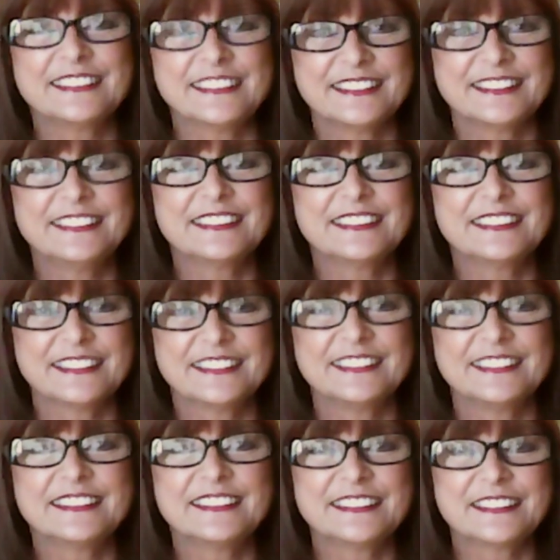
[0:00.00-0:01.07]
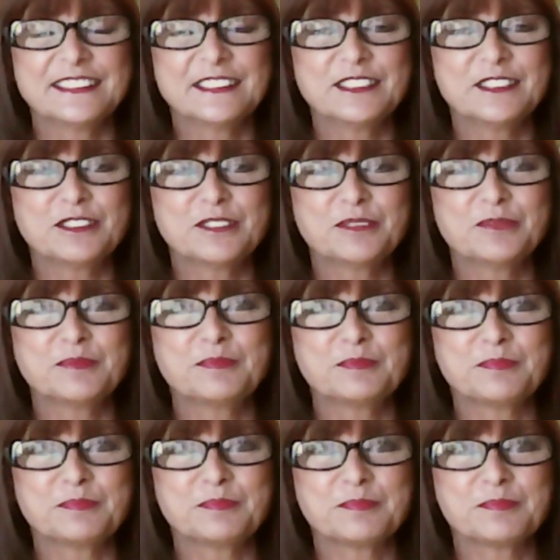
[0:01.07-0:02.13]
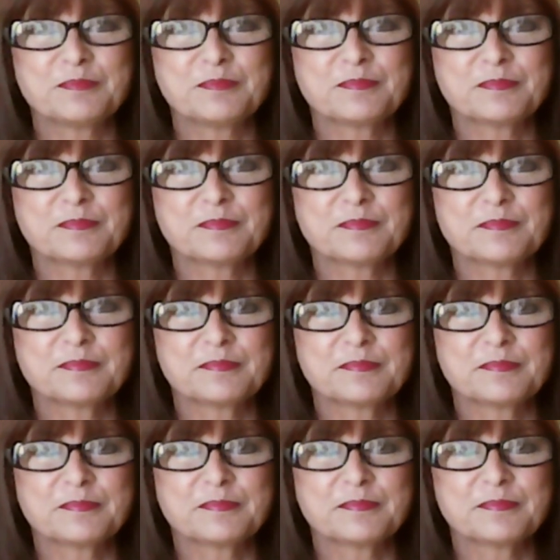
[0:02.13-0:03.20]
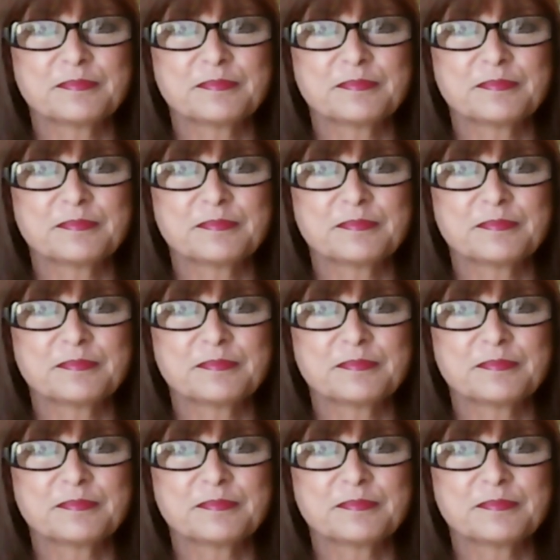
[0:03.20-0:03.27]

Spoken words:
No words are spoken by the person on screen.